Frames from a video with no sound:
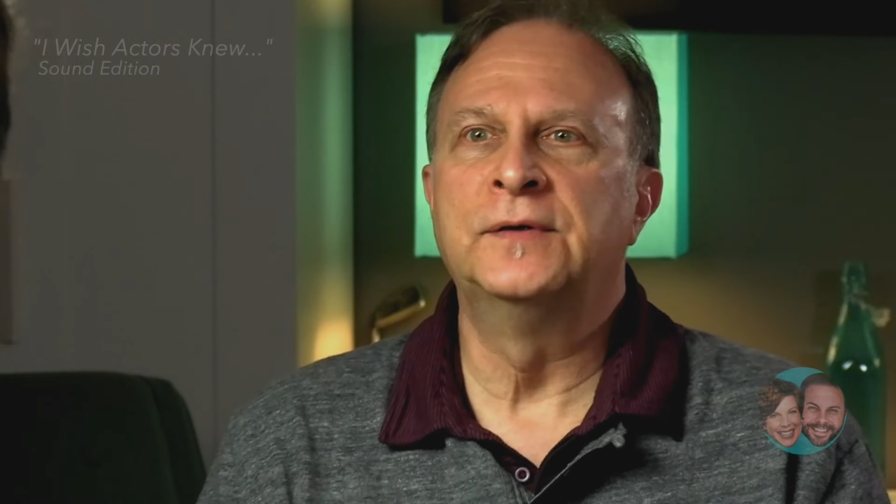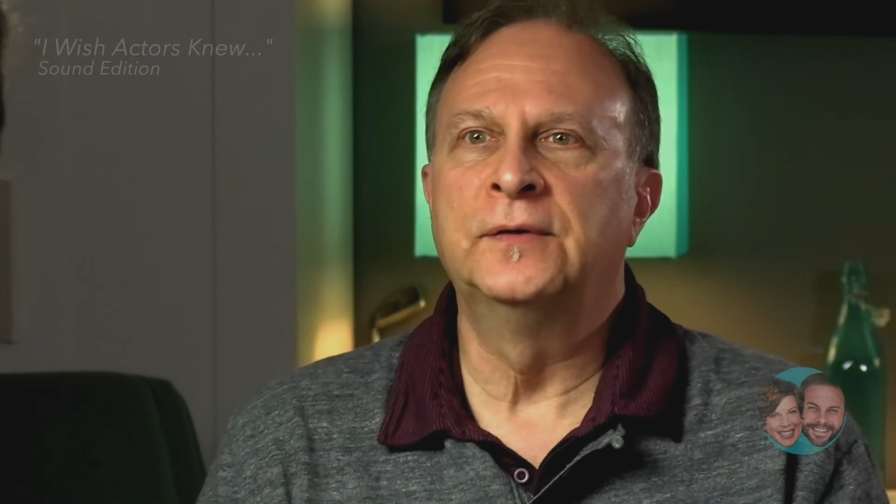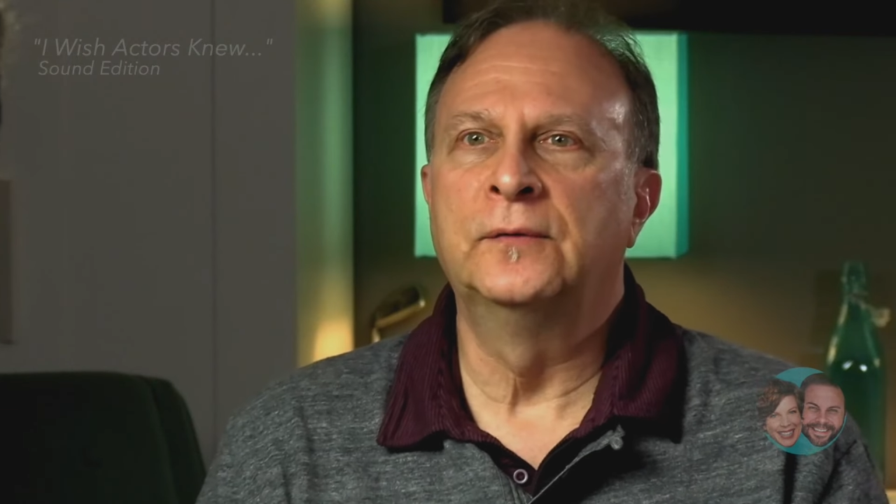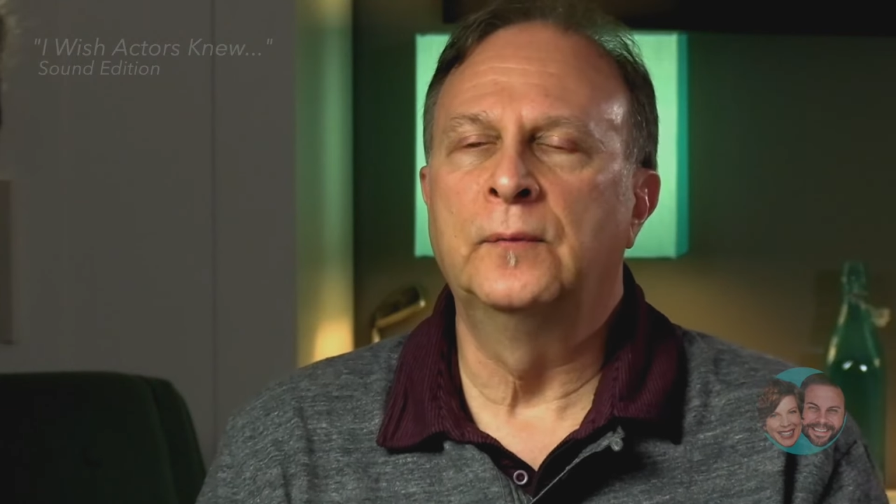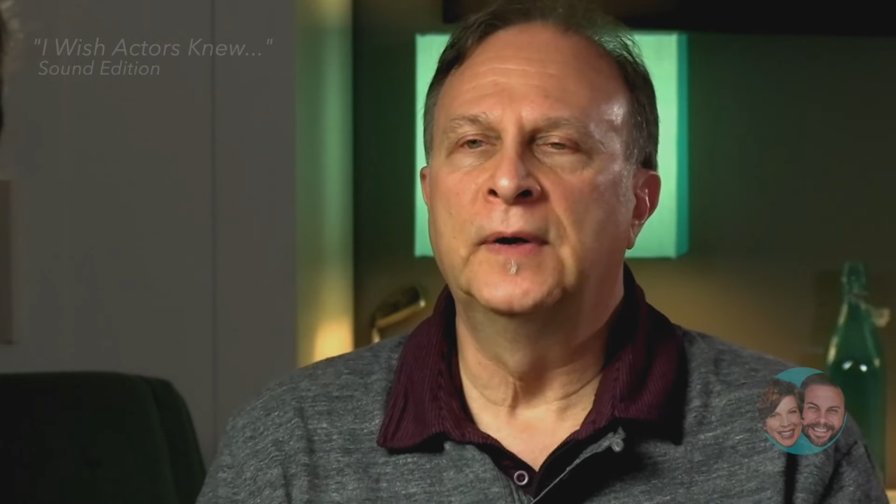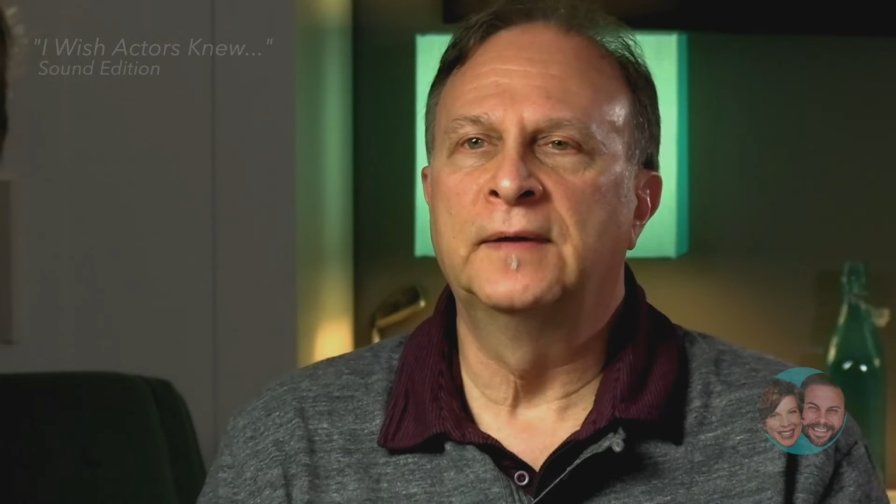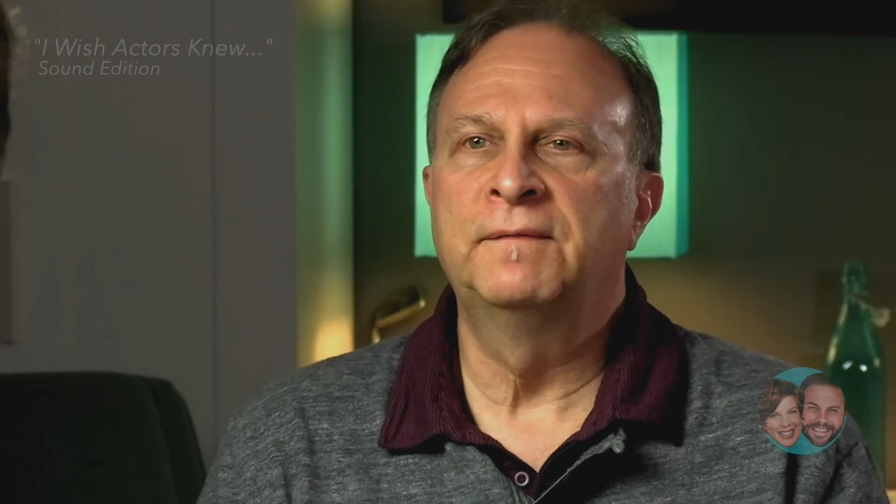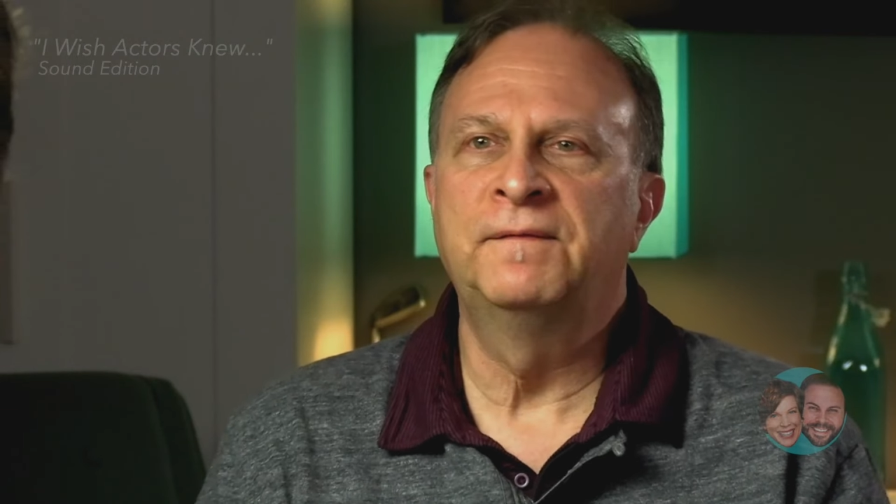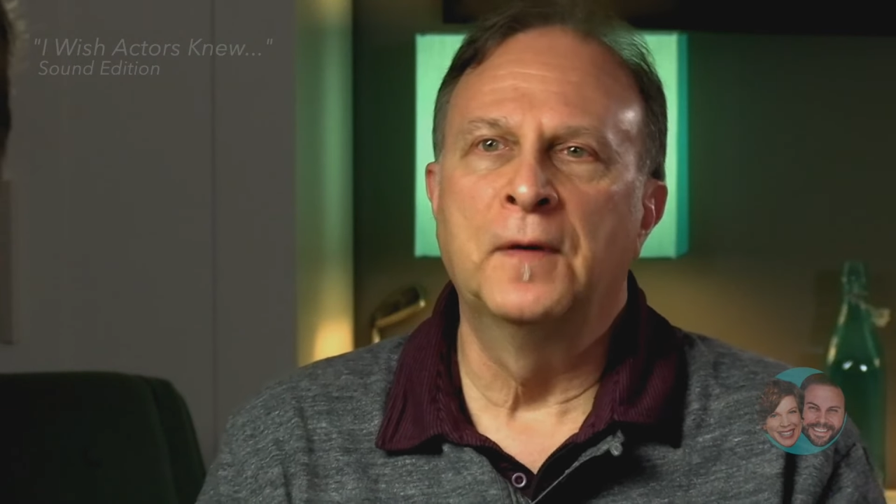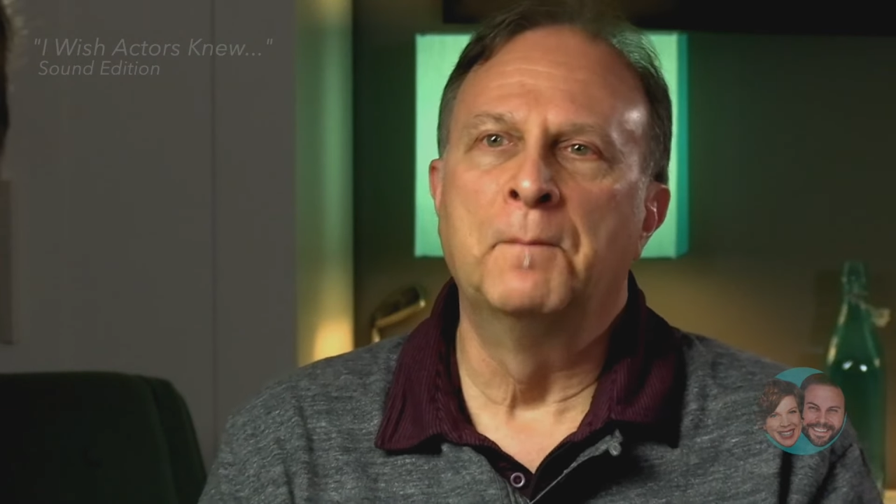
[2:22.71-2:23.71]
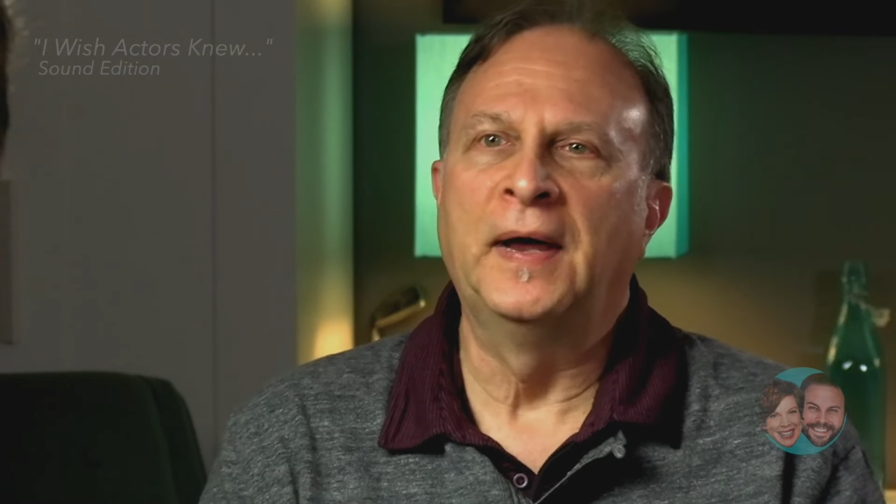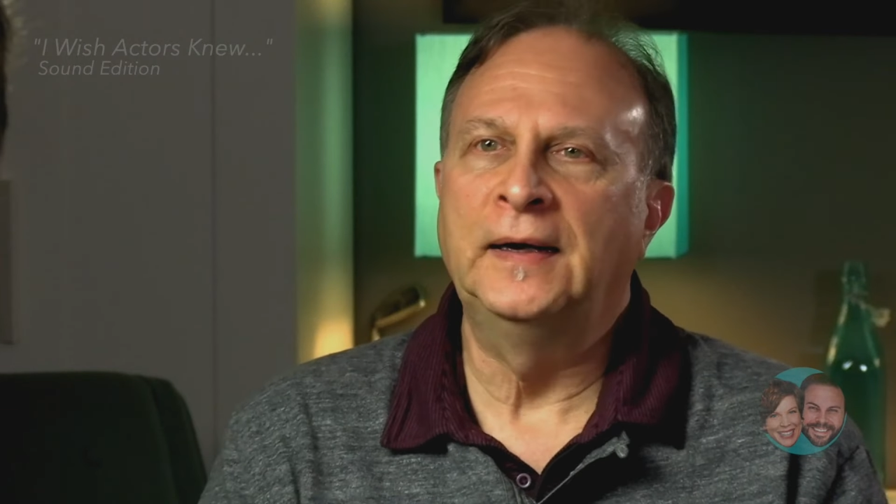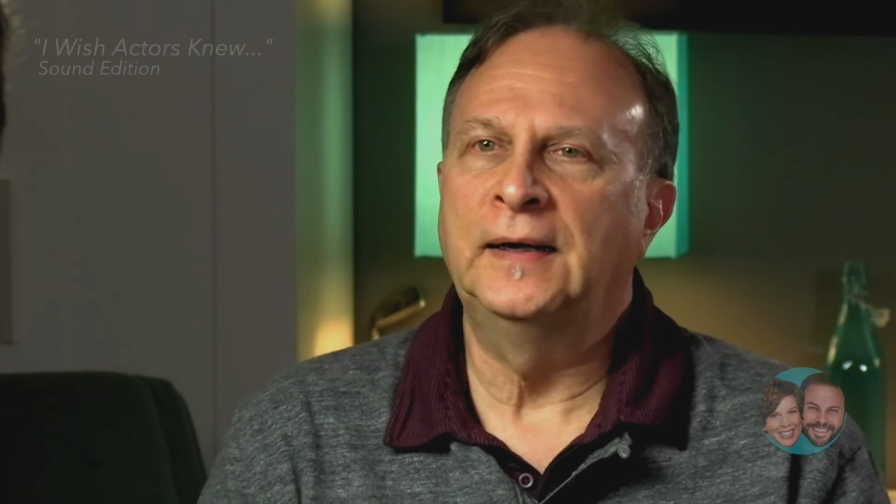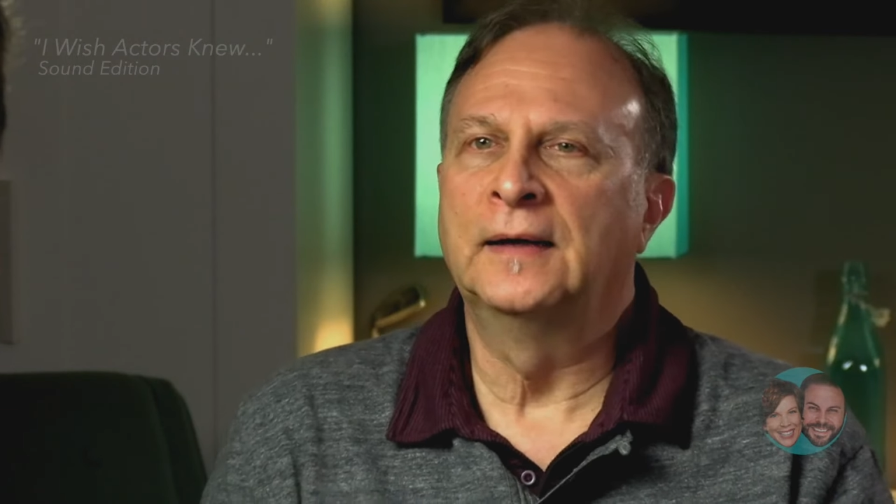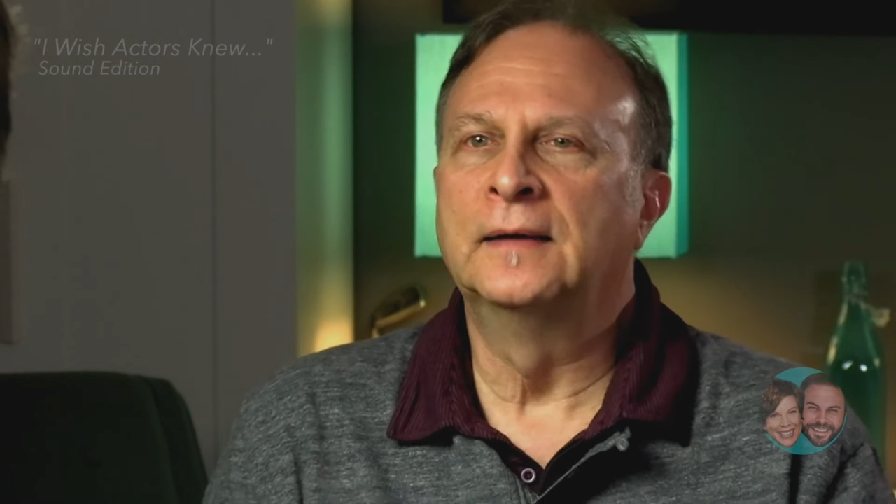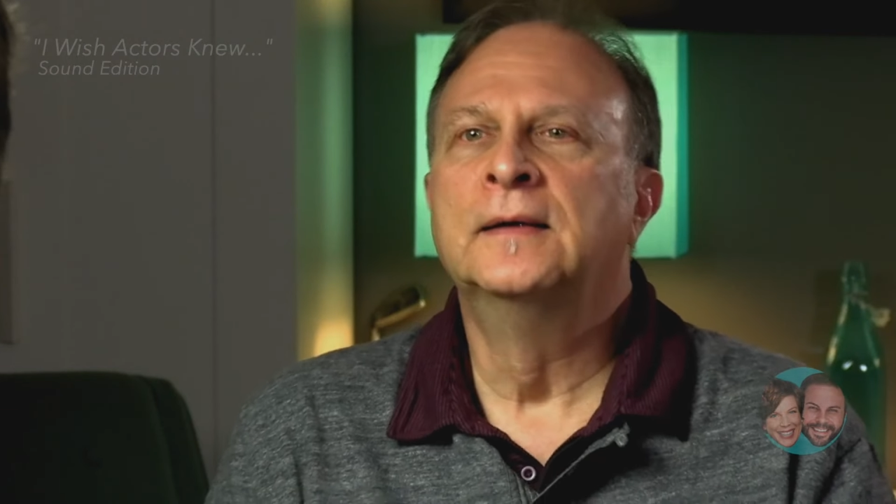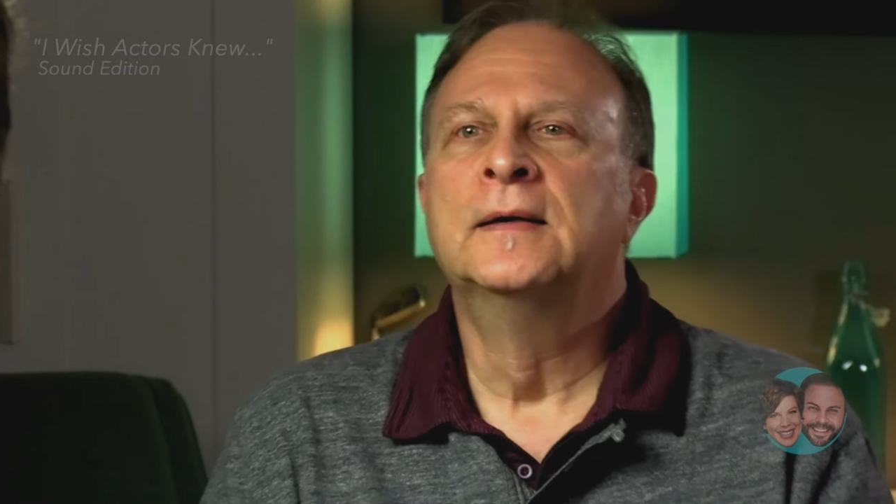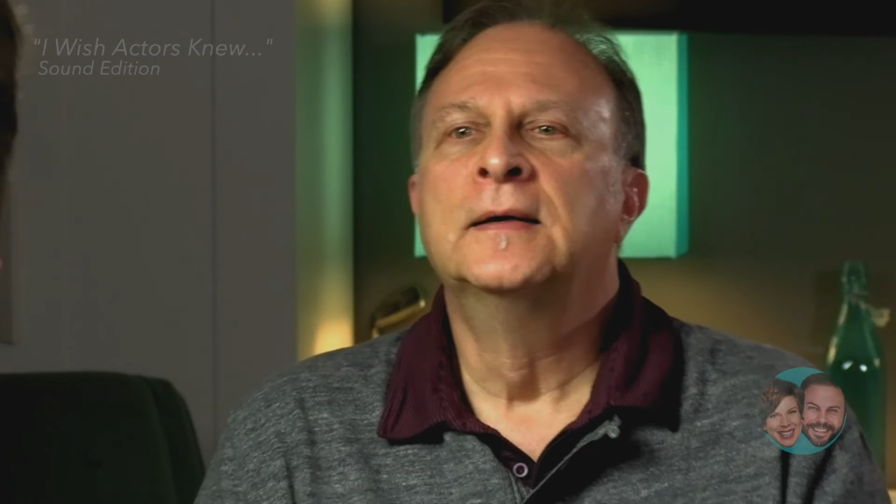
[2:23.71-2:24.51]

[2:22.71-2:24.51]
to do with filmmaking?